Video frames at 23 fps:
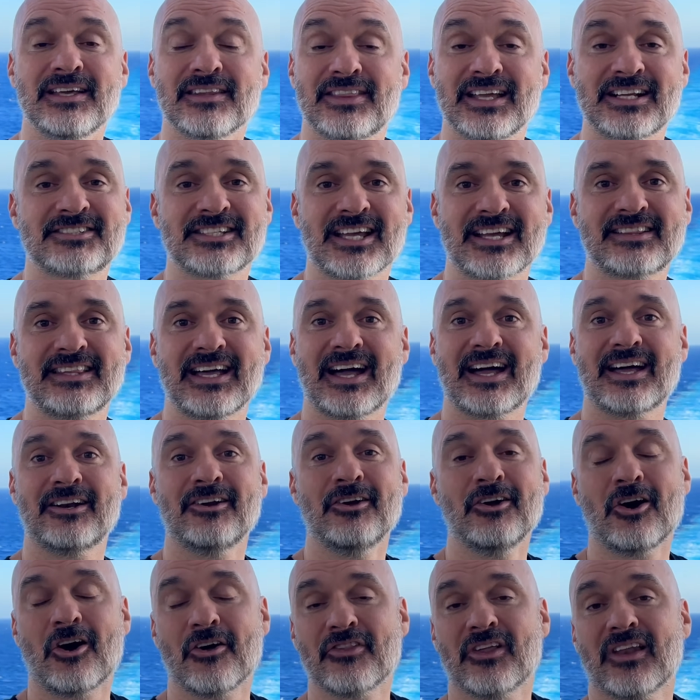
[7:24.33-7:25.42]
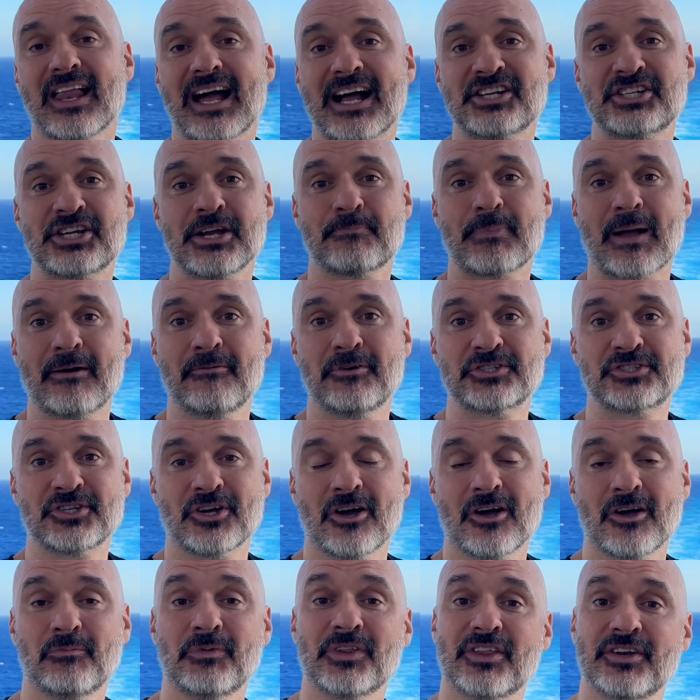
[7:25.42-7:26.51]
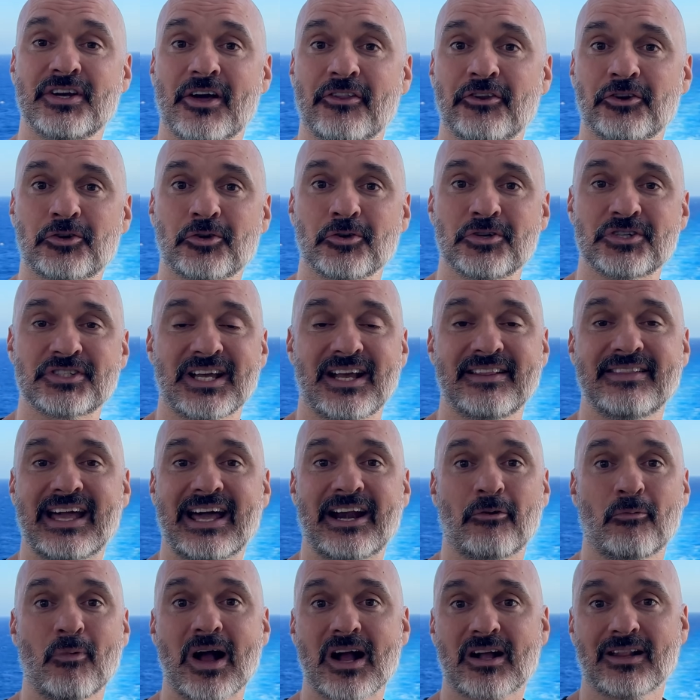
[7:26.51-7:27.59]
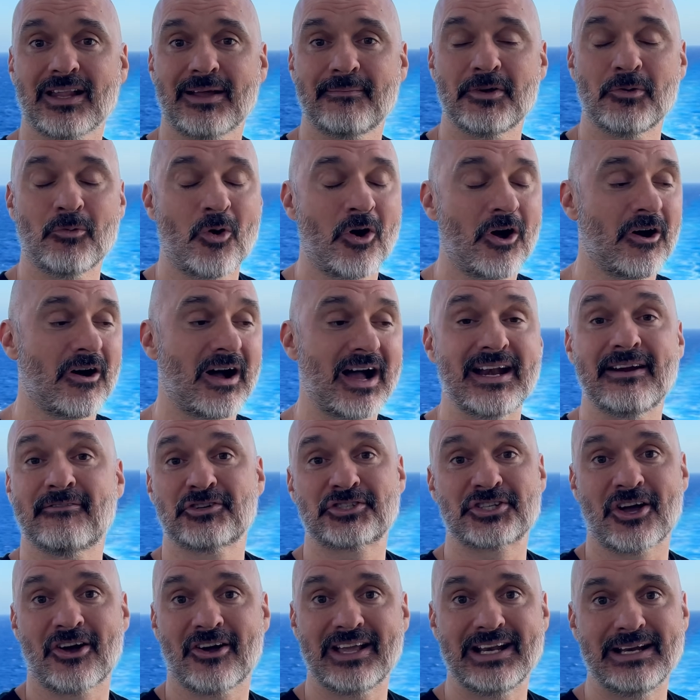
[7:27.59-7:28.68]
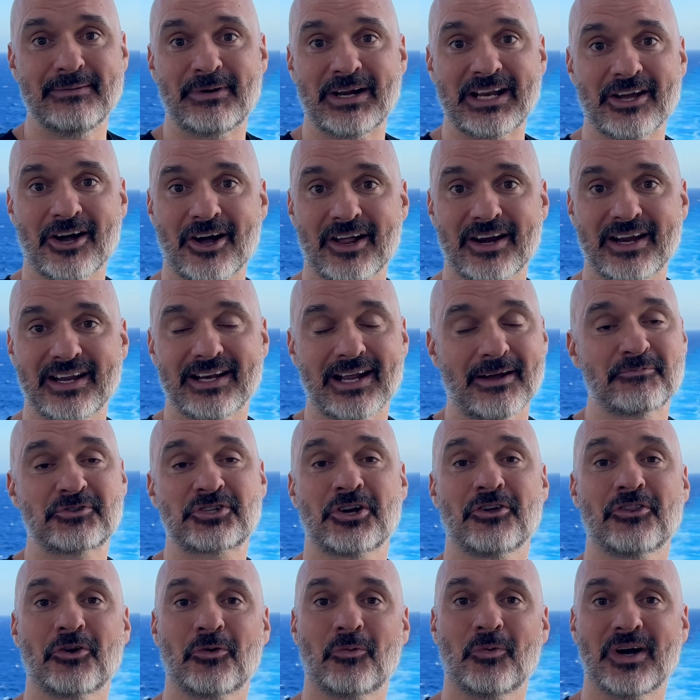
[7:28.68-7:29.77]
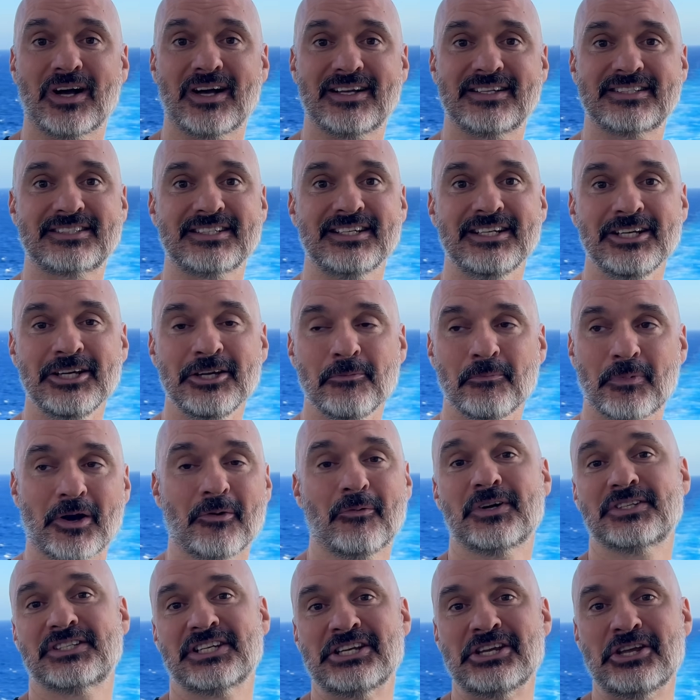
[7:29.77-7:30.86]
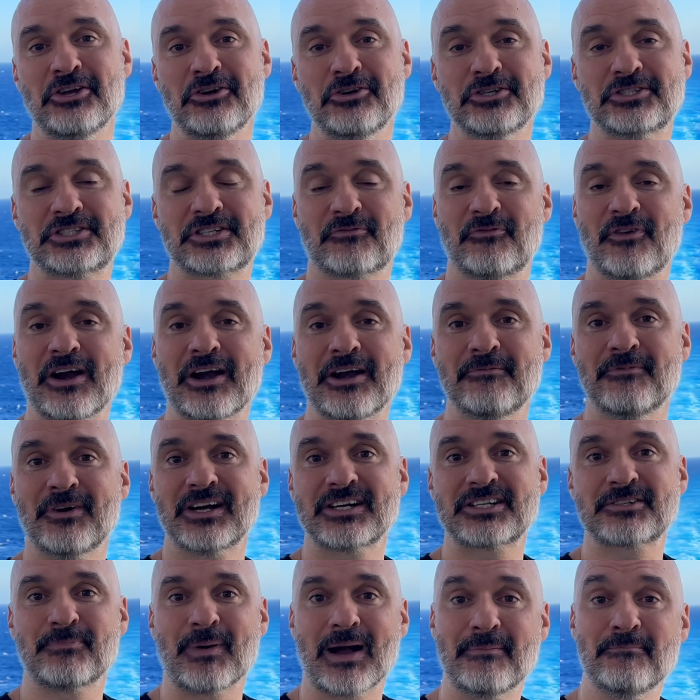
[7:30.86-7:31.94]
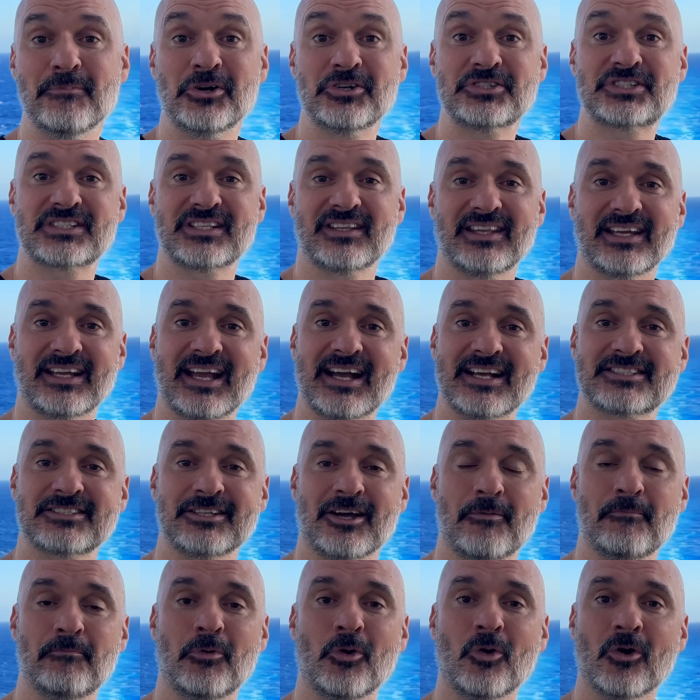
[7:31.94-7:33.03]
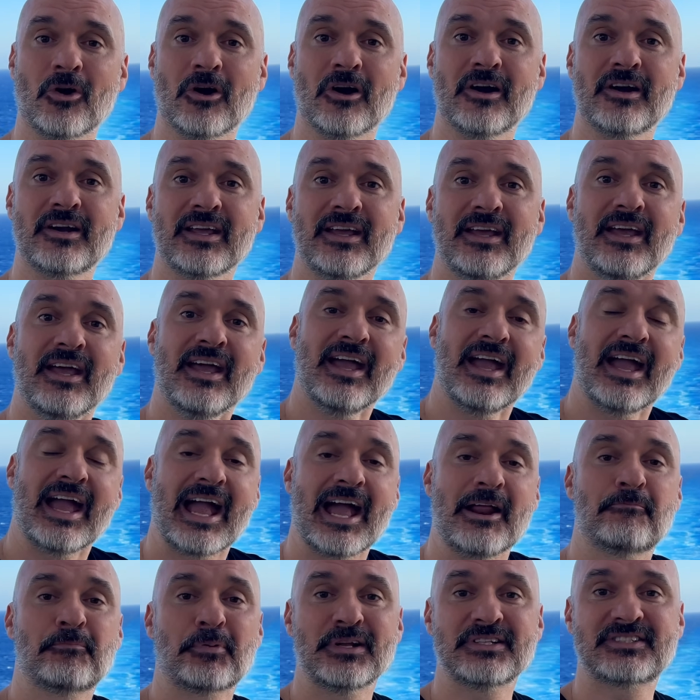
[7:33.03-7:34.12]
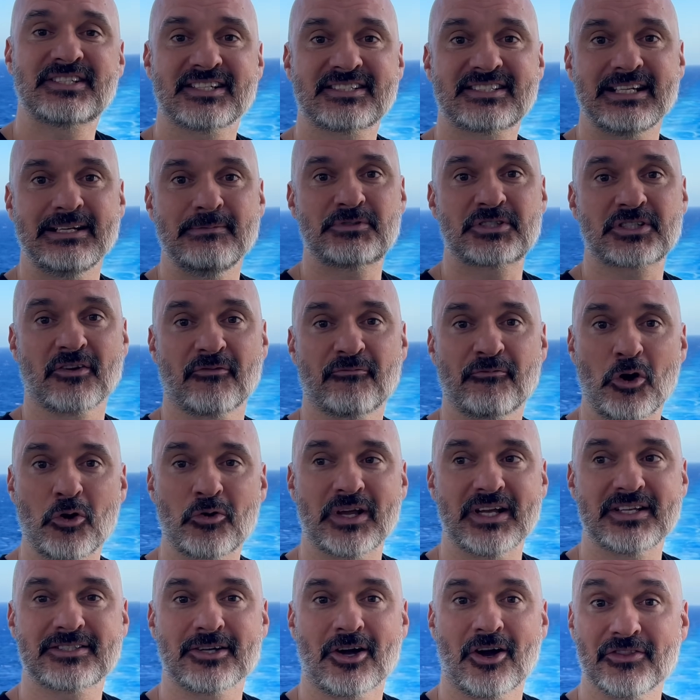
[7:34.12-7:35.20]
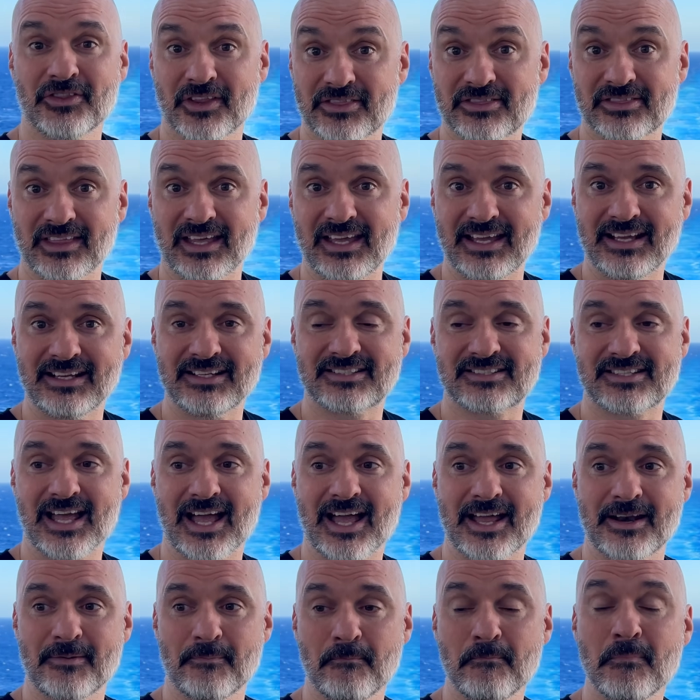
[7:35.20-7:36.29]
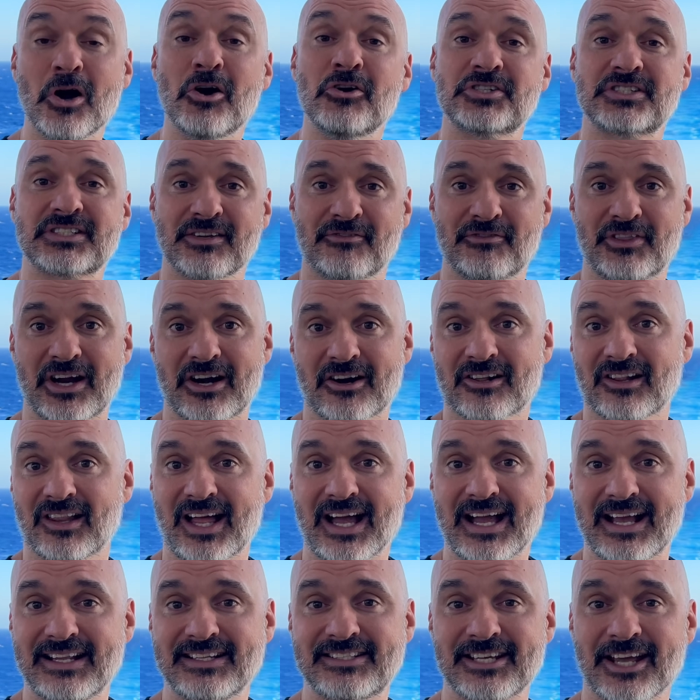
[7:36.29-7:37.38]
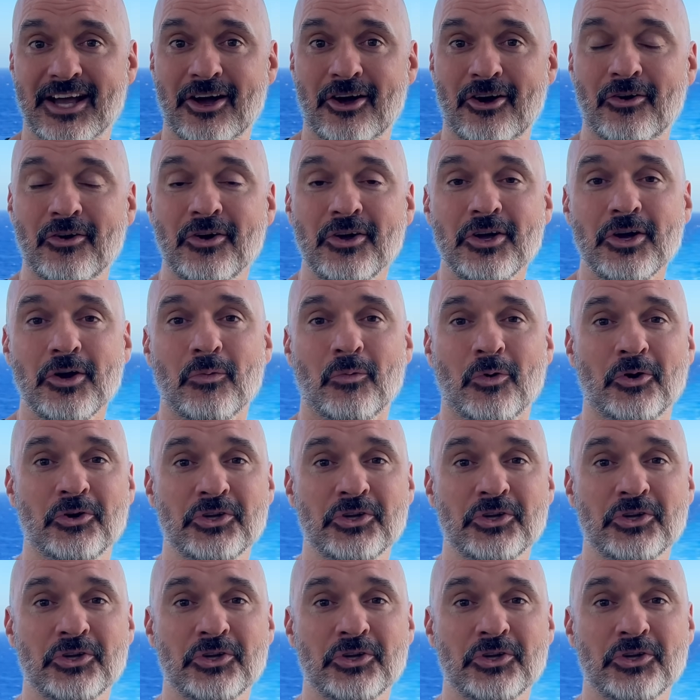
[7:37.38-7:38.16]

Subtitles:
things like that. On the last ship I was on with another cruise line, they had a rock climbing wall. I never saw anybody on it. I'm sure there was, but it wasn't used very much by most of the guests on board. And Princess seems to focus on the things that most of their clientele will